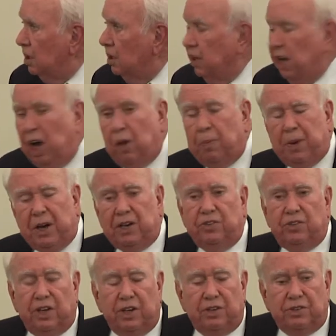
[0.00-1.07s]
helping
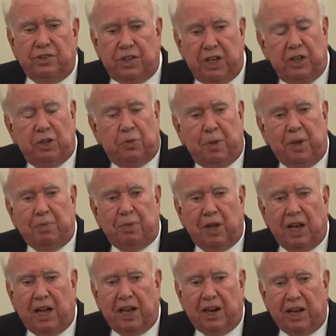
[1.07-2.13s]
to teach people how